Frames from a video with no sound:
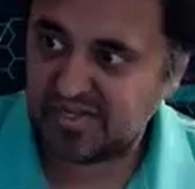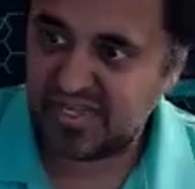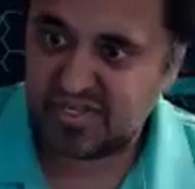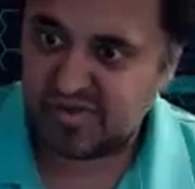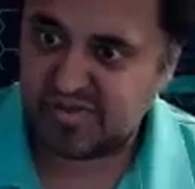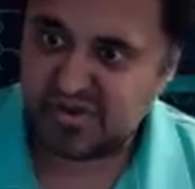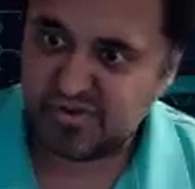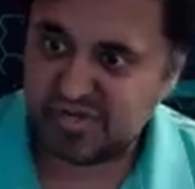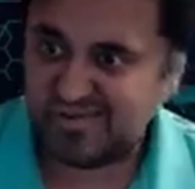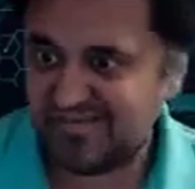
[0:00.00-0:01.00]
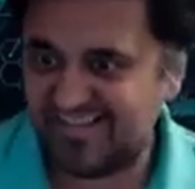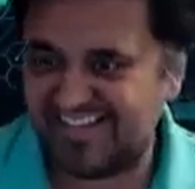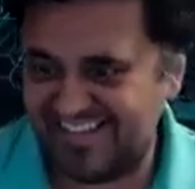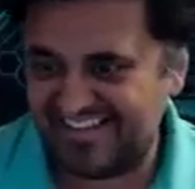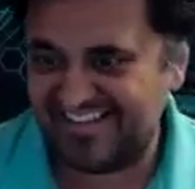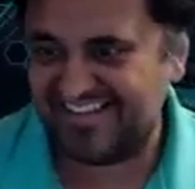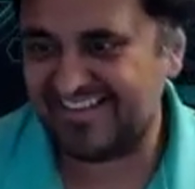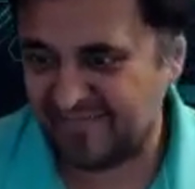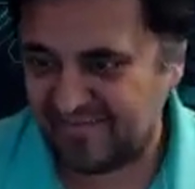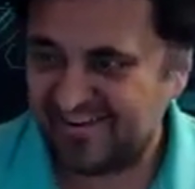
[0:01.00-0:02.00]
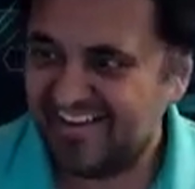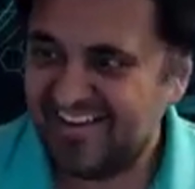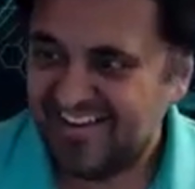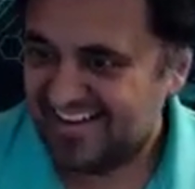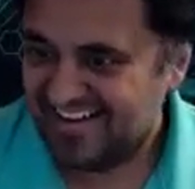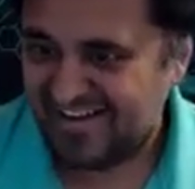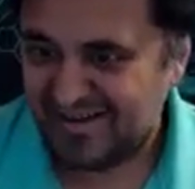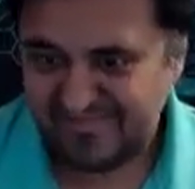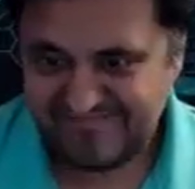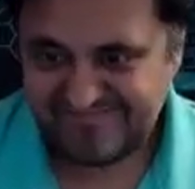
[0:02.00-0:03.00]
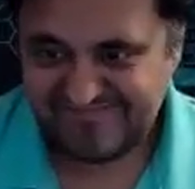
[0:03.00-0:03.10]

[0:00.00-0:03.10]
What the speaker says: east, you're in the ocean, right? So